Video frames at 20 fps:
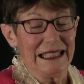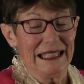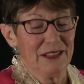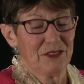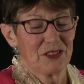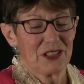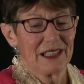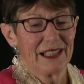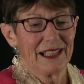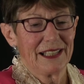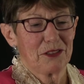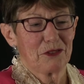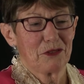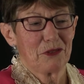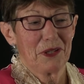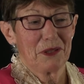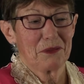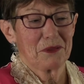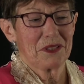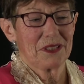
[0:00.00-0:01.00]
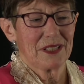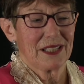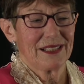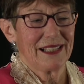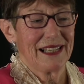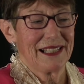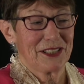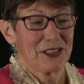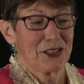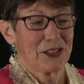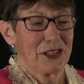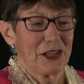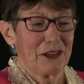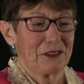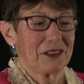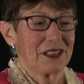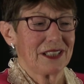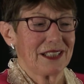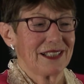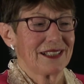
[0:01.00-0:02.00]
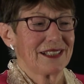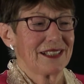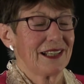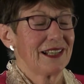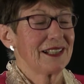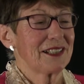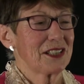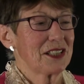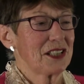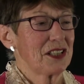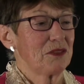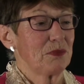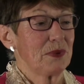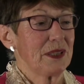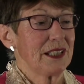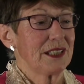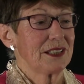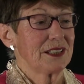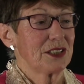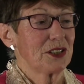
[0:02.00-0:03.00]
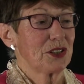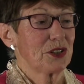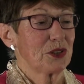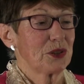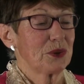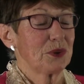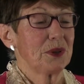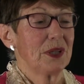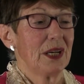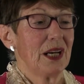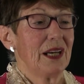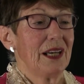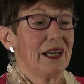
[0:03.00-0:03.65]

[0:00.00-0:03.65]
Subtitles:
leaves lying around unnecessarily in unsafe places. So